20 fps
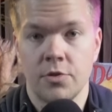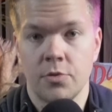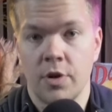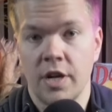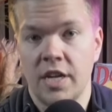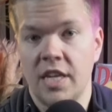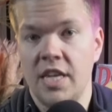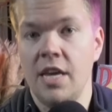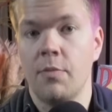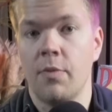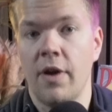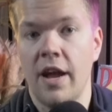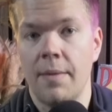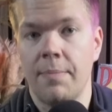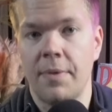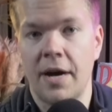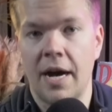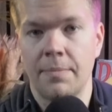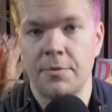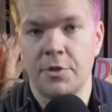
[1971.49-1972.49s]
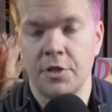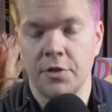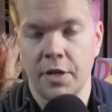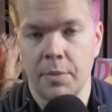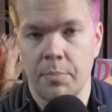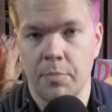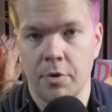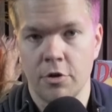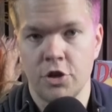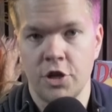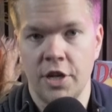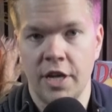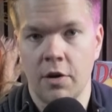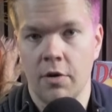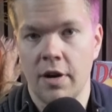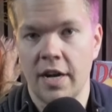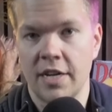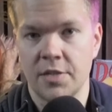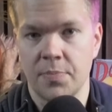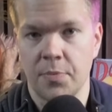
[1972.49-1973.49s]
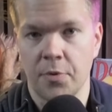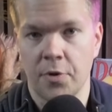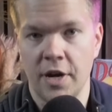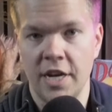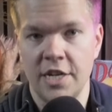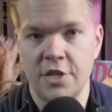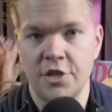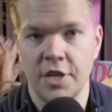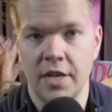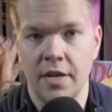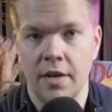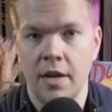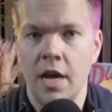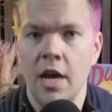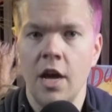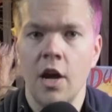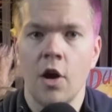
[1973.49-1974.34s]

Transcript: or a key ramp option like Burgeoning or Exploration,